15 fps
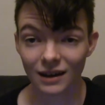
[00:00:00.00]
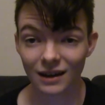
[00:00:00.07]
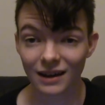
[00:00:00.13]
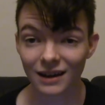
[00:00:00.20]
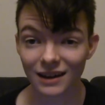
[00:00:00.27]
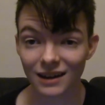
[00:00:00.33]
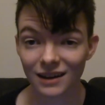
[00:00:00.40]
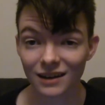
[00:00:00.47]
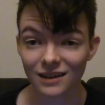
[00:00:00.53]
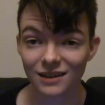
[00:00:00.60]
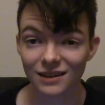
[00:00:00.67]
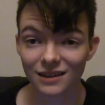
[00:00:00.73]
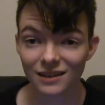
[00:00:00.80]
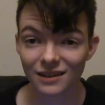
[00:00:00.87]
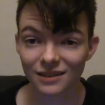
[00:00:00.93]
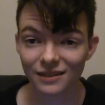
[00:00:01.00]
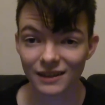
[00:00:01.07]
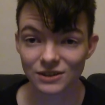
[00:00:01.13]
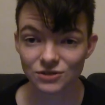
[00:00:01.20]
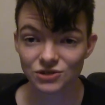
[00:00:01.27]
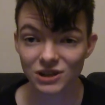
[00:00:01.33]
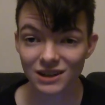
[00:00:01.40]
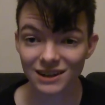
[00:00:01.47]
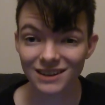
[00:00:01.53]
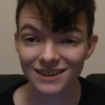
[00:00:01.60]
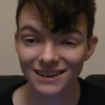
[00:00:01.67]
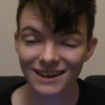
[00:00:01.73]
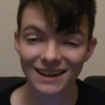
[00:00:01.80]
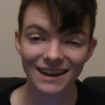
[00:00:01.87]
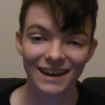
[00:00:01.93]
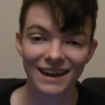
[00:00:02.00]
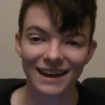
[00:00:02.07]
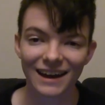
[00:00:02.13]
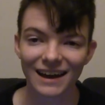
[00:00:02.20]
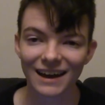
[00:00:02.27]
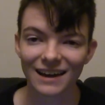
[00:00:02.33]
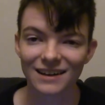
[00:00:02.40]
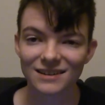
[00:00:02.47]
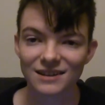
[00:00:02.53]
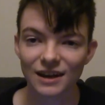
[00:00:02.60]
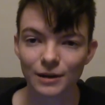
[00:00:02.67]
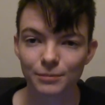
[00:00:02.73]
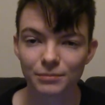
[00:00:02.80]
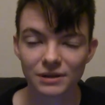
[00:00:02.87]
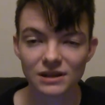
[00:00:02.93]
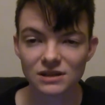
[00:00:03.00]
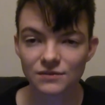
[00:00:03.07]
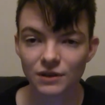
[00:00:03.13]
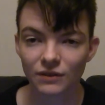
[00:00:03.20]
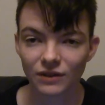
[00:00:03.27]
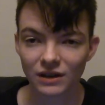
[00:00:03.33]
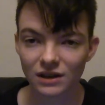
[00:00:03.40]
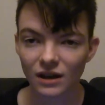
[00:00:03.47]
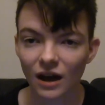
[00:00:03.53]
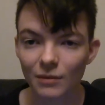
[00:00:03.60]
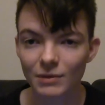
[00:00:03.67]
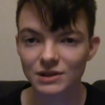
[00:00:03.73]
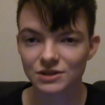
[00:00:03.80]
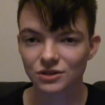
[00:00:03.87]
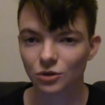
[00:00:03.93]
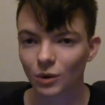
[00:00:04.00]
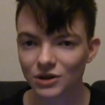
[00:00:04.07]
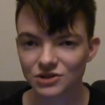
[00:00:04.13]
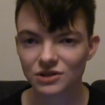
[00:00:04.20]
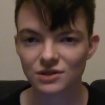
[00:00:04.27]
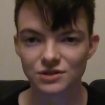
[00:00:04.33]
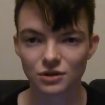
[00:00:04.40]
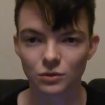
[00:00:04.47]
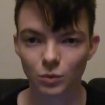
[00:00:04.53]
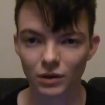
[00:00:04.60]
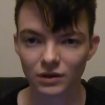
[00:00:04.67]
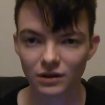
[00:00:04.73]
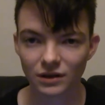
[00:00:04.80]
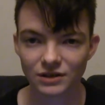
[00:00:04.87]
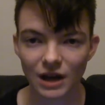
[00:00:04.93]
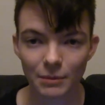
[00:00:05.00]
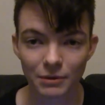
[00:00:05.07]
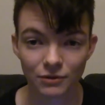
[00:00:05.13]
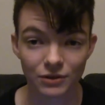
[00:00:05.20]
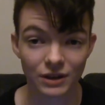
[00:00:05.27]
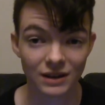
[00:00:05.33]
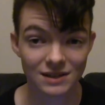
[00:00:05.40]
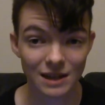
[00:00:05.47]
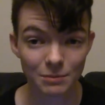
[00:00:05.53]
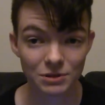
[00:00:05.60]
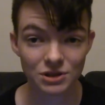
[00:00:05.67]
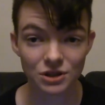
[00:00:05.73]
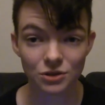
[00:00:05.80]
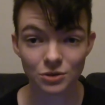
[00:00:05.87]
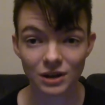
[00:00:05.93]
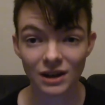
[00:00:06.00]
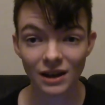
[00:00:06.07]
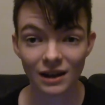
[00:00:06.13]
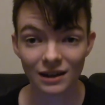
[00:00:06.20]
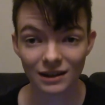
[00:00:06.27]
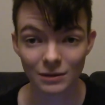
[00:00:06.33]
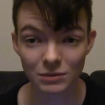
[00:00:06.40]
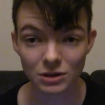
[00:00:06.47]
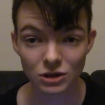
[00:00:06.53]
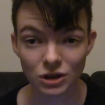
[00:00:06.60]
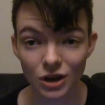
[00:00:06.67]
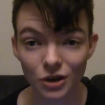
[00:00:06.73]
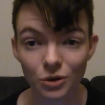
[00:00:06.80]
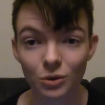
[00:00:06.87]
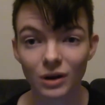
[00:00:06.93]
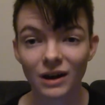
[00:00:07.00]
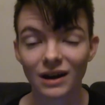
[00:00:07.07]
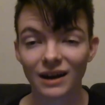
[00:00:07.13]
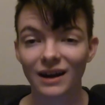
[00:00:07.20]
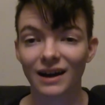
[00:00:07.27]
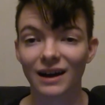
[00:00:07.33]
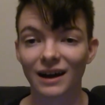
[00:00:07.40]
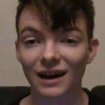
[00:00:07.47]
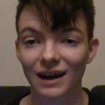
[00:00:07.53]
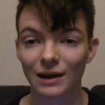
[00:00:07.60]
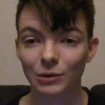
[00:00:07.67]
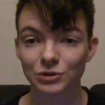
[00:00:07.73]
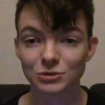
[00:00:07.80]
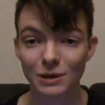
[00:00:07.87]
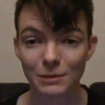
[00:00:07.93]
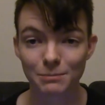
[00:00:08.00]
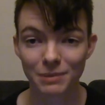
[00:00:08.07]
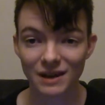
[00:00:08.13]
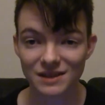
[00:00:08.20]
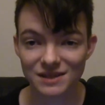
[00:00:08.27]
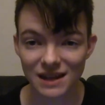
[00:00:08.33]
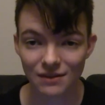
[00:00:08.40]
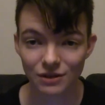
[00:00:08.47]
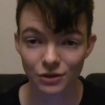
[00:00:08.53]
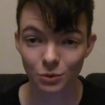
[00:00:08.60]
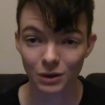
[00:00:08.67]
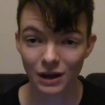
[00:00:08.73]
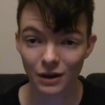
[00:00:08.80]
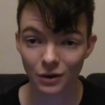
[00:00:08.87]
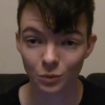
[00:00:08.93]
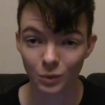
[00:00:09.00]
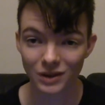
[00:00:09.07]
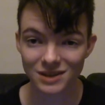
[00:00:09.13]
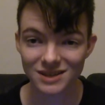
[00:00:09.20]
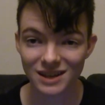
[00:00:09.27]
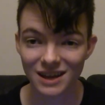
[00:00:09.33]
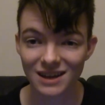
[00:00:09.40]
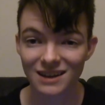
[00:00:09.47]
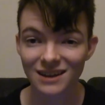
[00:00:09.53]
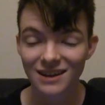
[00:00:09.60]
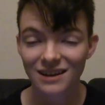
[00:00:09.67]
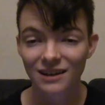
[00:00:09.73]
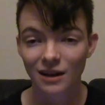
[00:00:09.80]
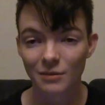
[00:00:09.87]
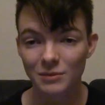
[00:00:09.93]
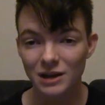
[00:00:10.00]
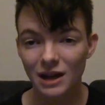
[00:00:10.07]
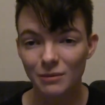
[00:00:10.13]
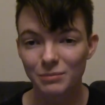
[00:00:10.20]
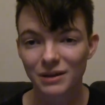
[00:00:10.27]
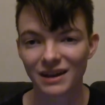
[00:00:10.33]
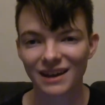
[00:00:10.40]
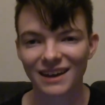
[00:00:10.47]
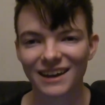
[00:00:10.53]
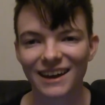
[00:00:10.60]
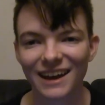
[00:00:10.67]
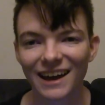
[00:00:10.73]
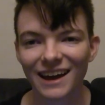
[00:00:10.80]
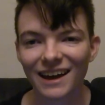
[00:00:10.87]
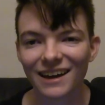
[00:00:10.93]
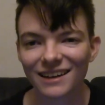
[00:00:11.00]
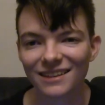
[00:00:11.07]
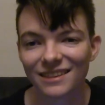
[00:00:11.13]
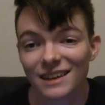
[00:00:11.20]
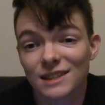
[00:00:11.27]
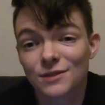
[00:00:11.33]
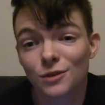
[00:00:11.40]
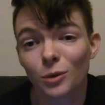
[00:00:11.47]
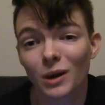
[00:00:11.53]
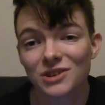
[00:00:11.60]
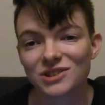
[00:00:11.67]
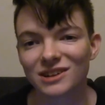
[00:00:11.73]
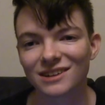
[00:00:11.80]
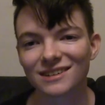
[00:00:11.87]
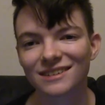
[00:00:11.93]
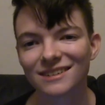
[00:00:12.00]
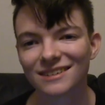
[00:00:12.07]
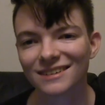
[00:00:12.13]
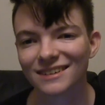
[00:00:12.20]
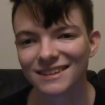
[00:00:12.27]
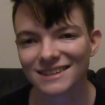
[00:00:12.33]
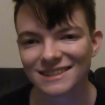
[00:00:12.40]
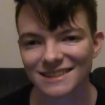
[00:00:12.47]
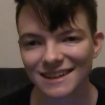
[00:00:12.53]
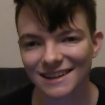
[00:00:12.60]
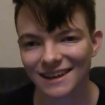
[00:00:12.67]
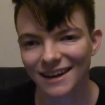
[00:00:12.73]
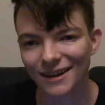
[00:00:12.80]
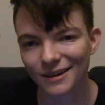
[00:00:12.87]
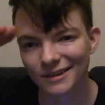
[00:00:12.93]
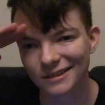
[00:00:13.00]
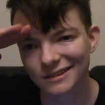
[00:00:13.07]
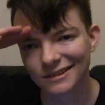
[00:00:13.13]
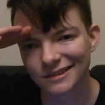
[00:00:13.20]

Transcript: thanks for checking in, and please, if you have any comments or questions or want a topic for the next episode, let me know. I will do my best to have another one out on Wednesday coming up, and thanks for watching. Take care.